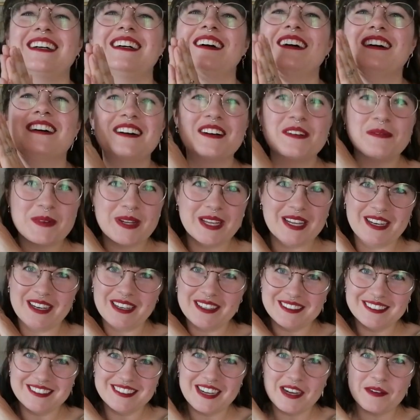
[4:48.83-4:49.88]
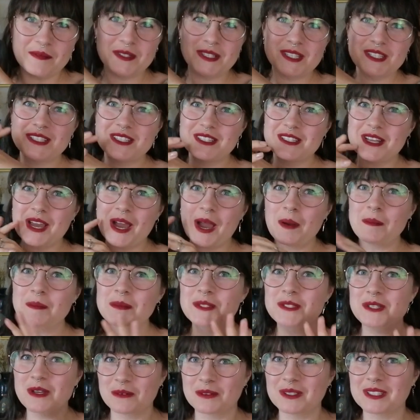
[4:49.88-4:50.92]
oh my God, I'm just, I'm
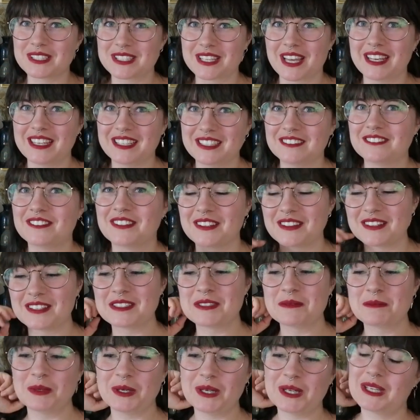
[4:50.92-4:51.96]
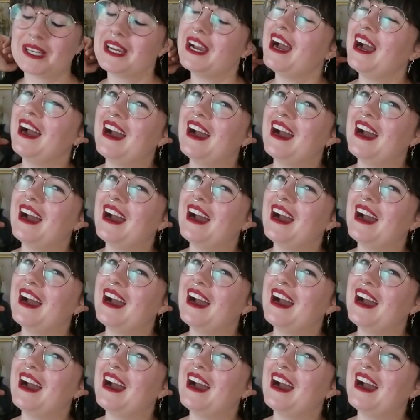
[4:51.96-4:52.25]
so excited for this book.